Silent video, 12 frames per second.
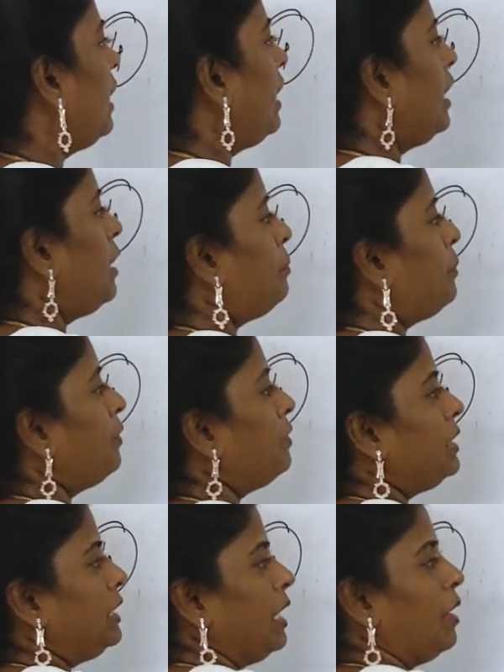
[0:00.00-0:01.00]
a
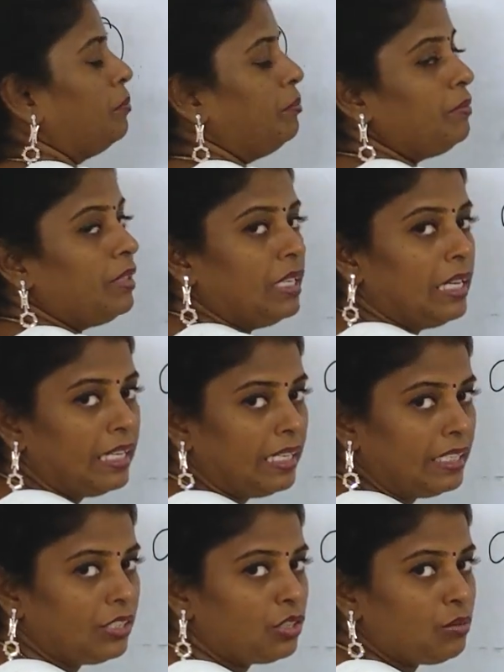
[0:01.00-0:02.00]
power m
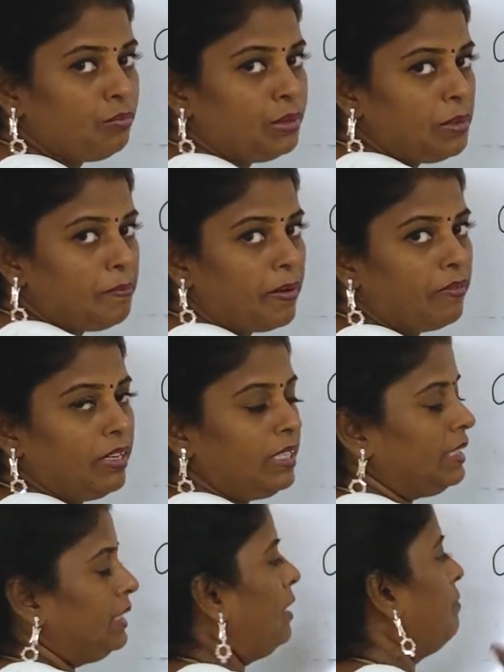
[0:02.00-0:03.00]
into b power
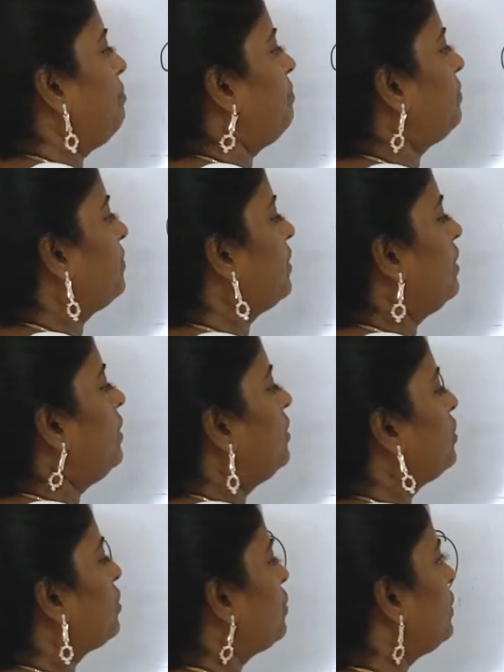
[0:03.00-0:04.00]
m. So